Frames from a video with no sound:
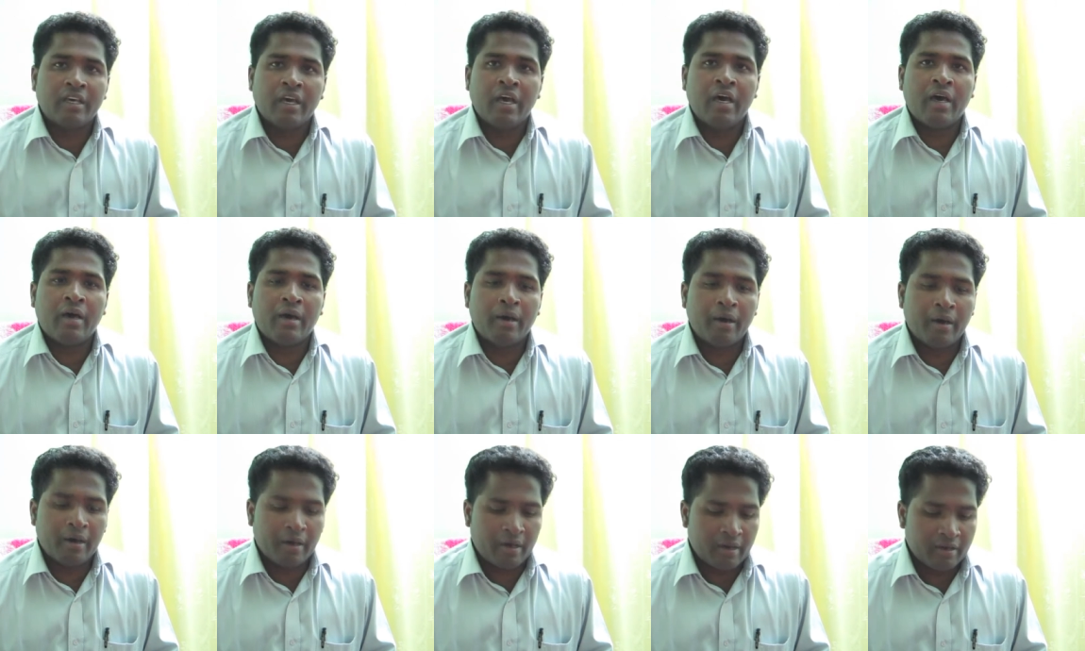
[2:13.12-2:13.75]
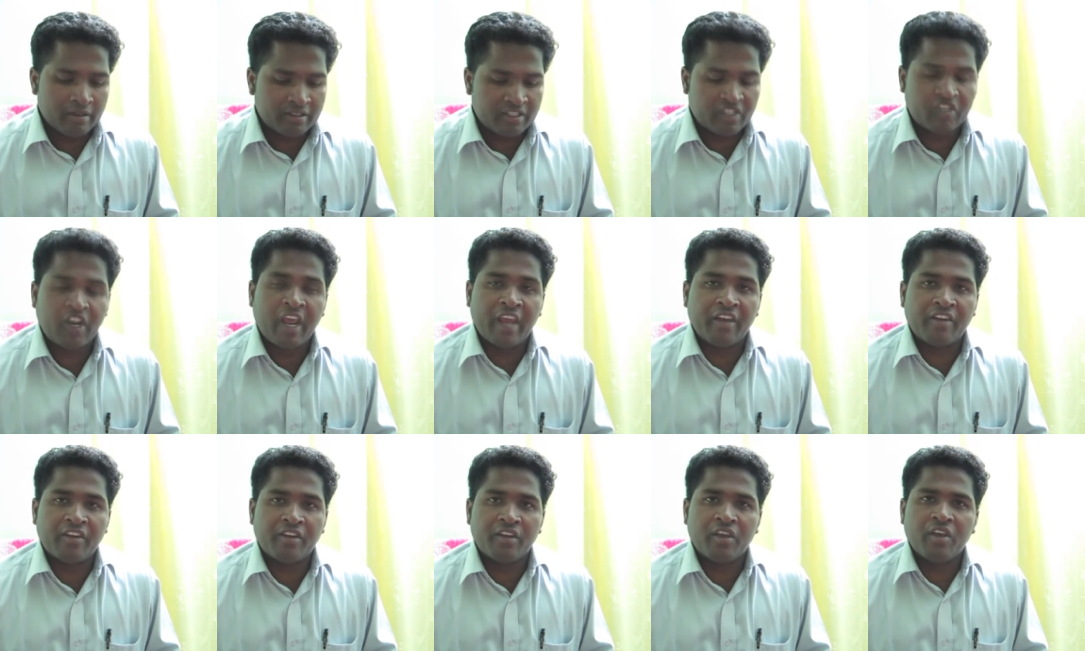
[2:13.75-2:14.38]
uh,
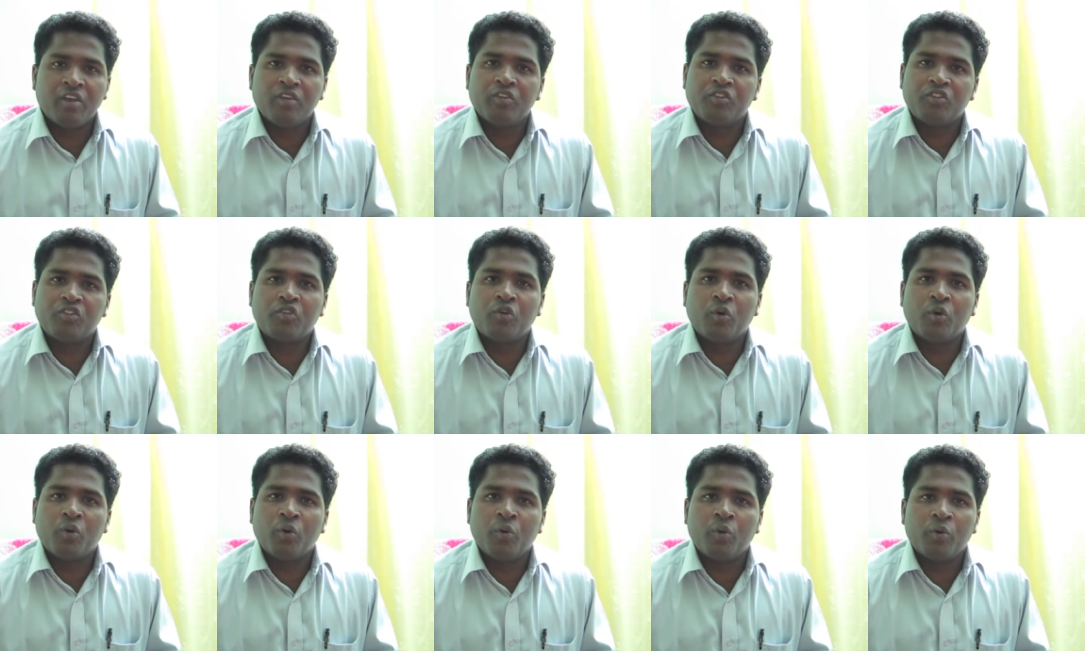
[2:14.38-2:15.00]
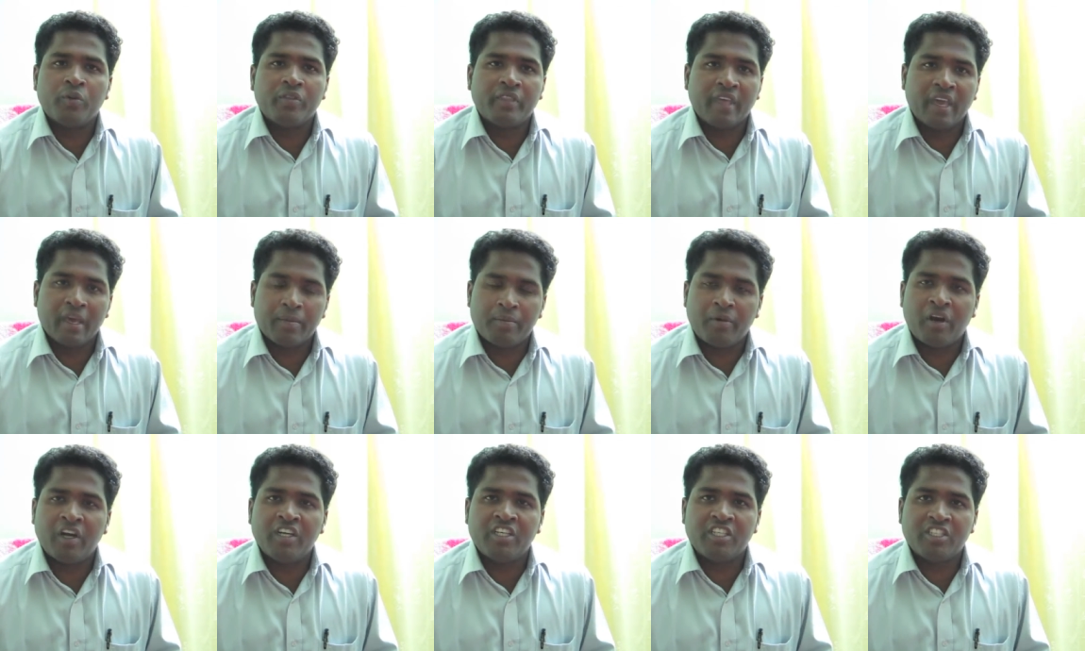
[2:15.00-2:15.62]
state. So their
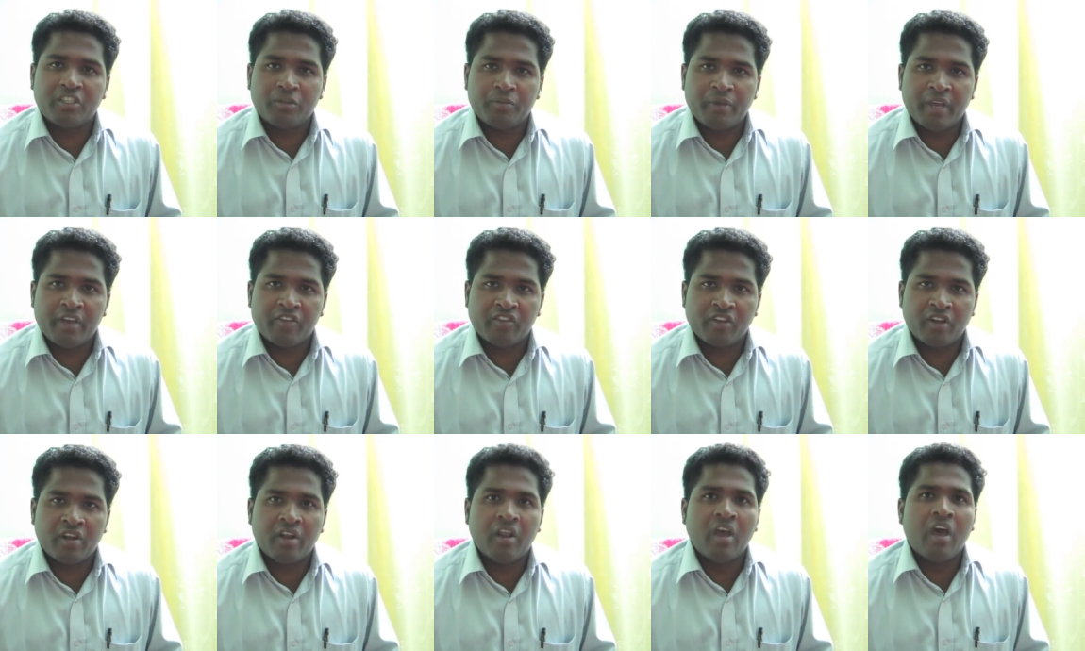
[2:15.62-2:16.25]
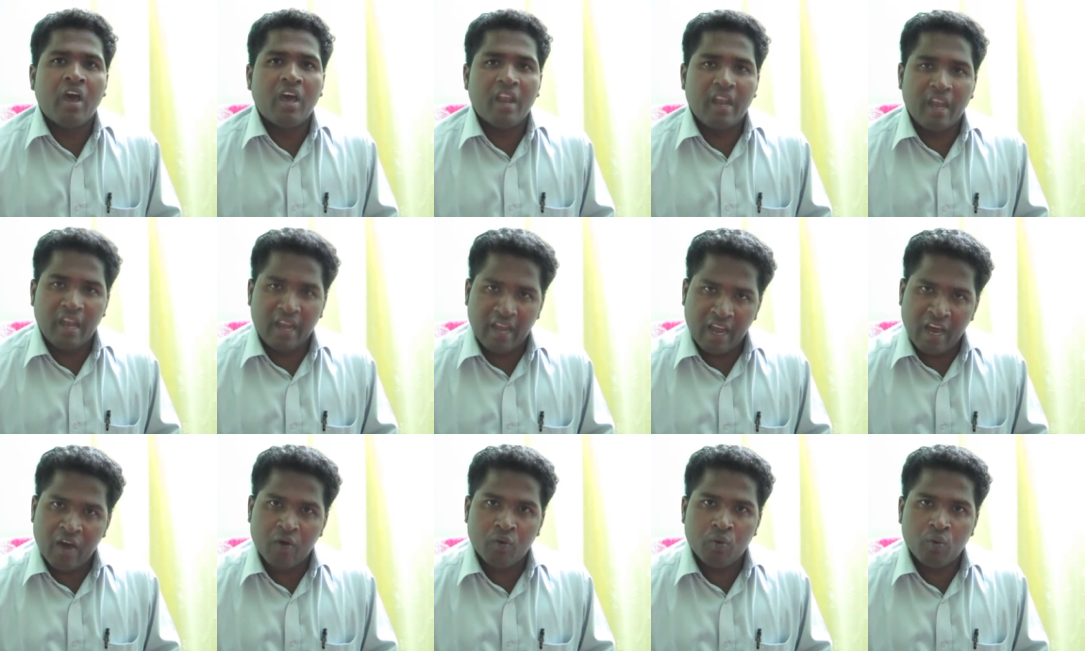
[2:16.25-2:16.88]
participation
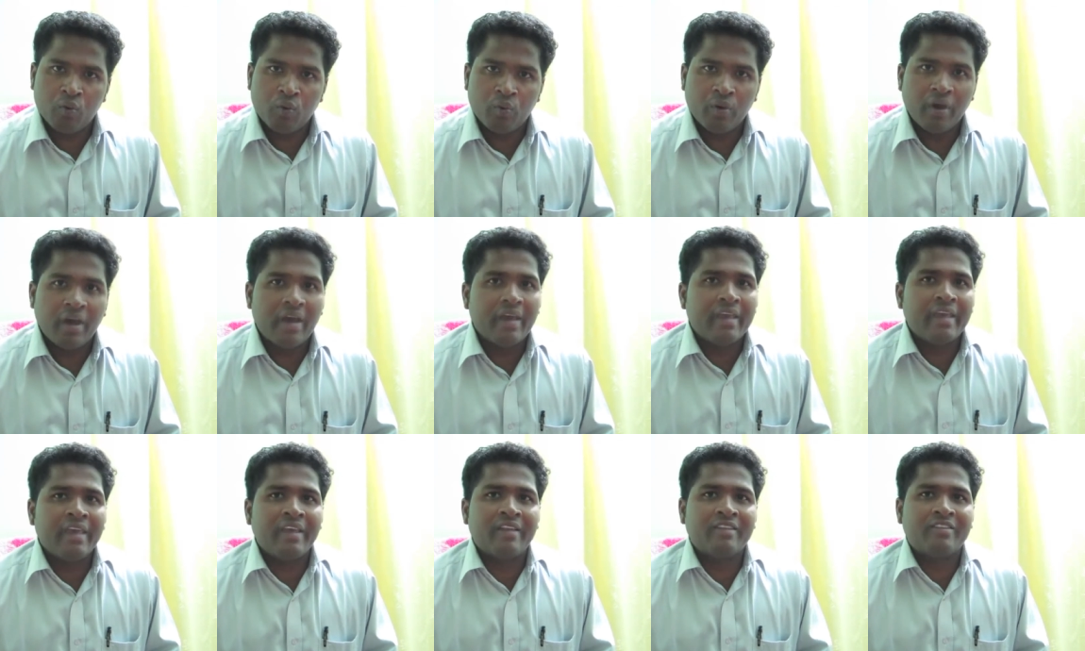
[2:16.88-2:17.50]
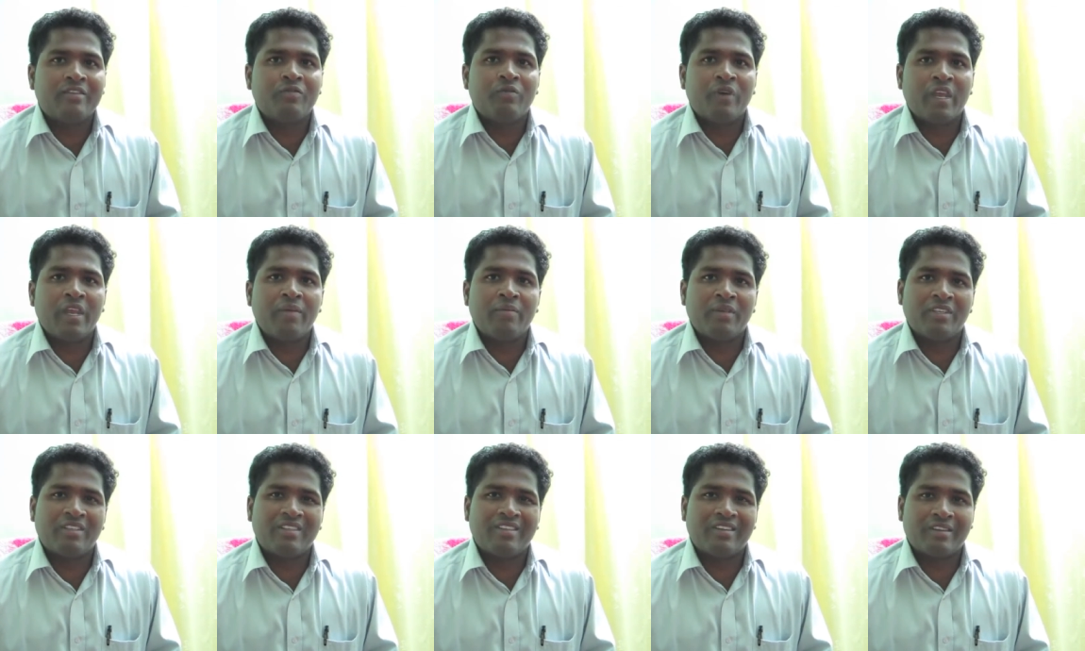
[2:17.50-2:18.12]
now is very
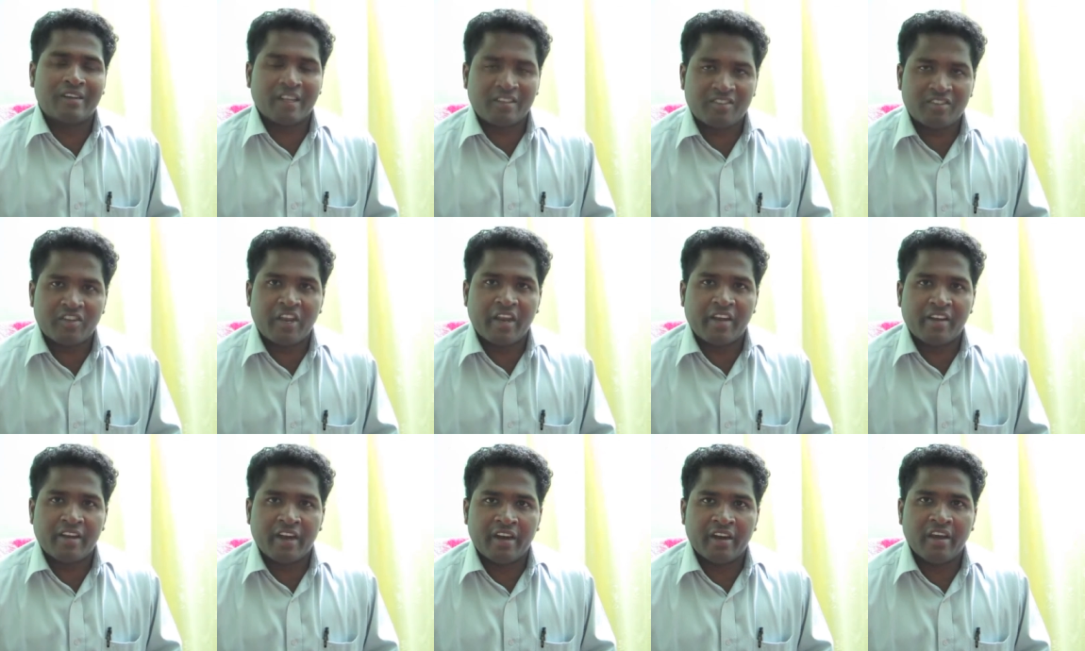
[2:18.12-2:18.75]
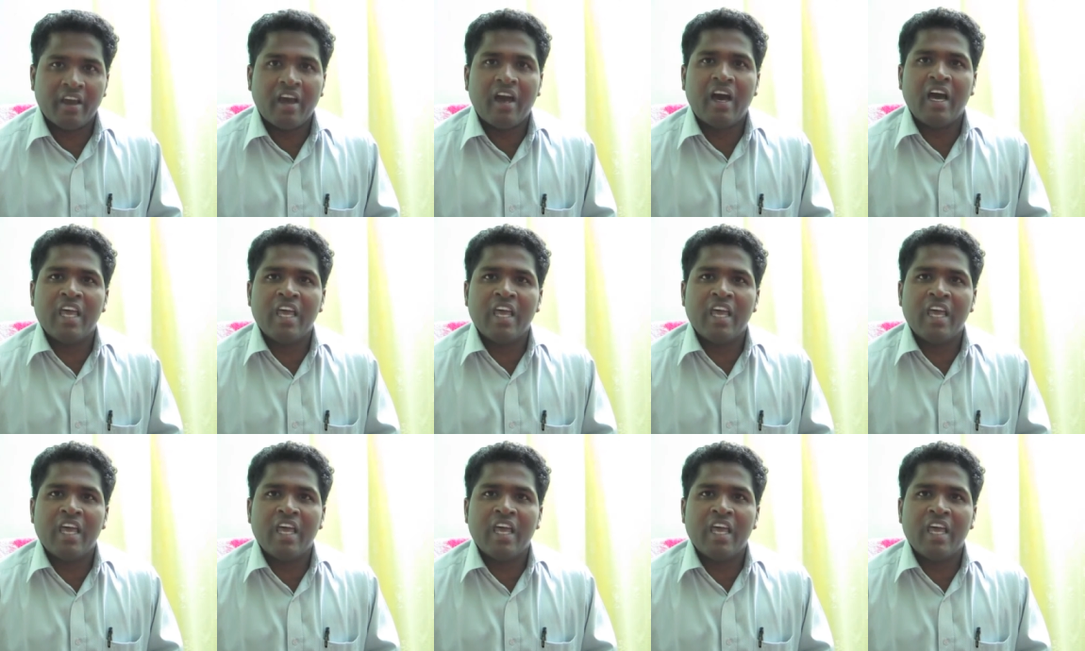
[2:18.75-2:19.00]
much restricted.